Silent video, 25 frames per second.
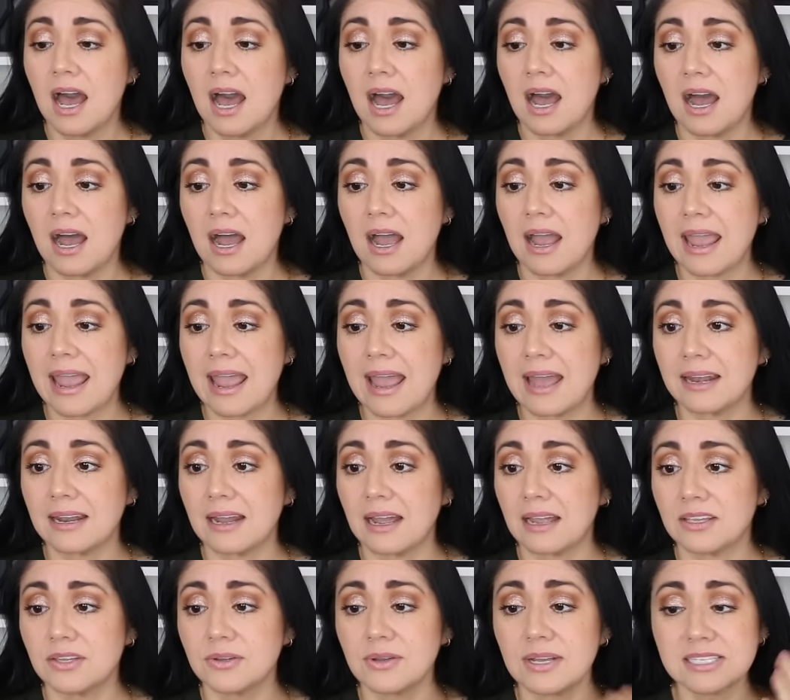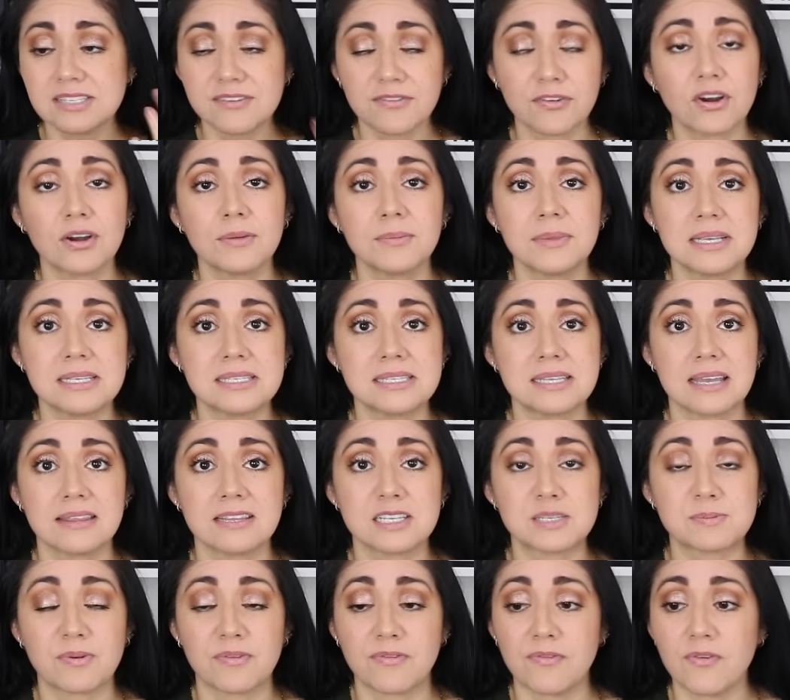Uh, and you guys have heard me say
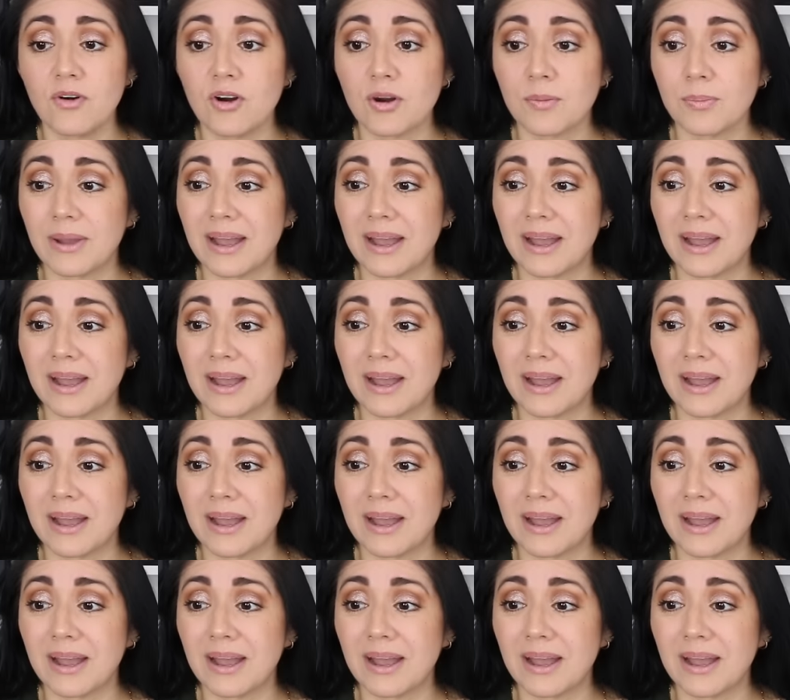this before,